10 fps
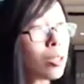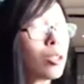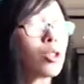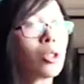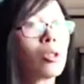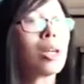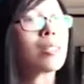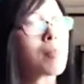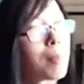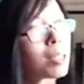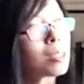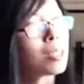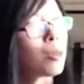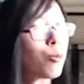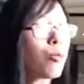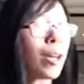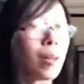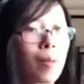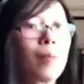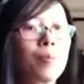you should go get some medicine and
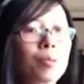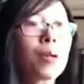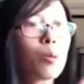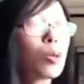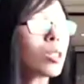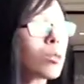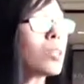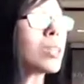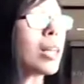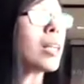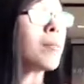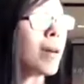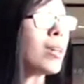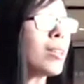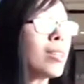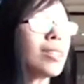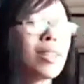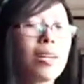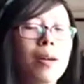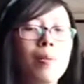work towards getting better.
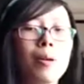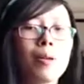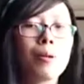But